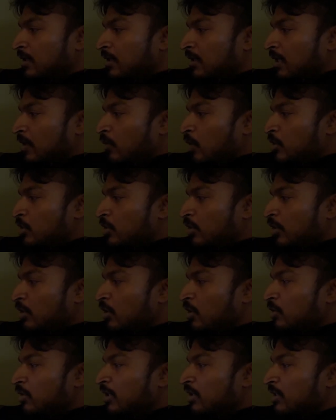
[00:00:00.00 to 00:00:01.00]
I want you to
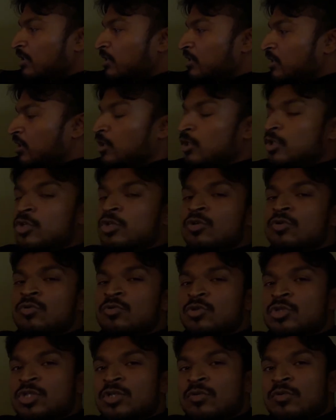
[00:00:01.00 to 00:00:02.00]
know that there's a
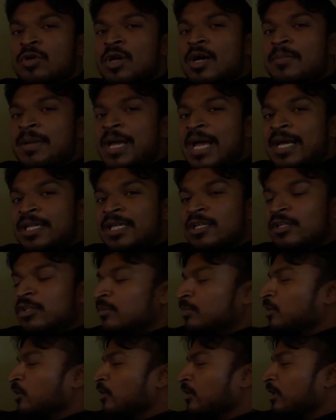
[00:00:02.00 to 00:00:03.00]
huge ROM hacking
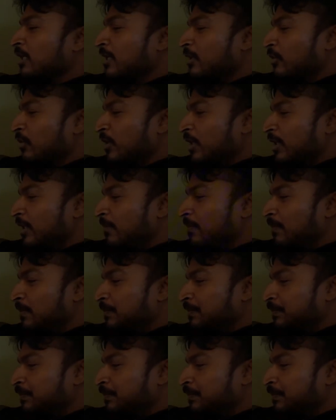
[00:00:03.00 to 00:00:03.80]
community out there